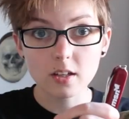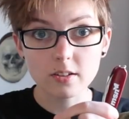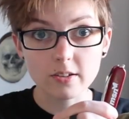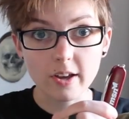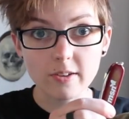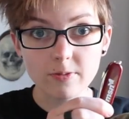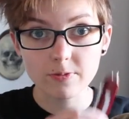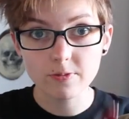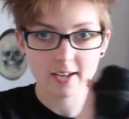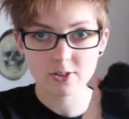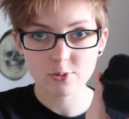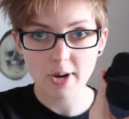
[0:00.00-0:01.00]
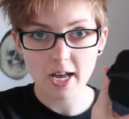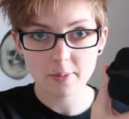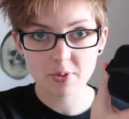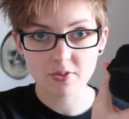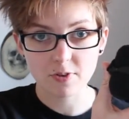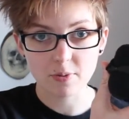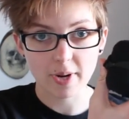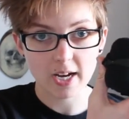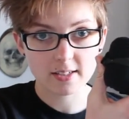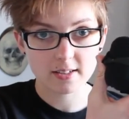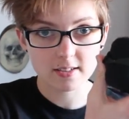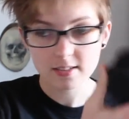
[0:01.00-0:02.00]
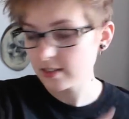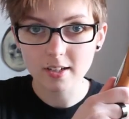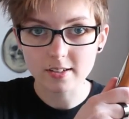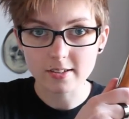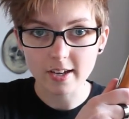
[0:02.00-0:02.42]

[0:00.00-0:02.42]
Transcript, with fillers: another knife, hand wraps for boxing, another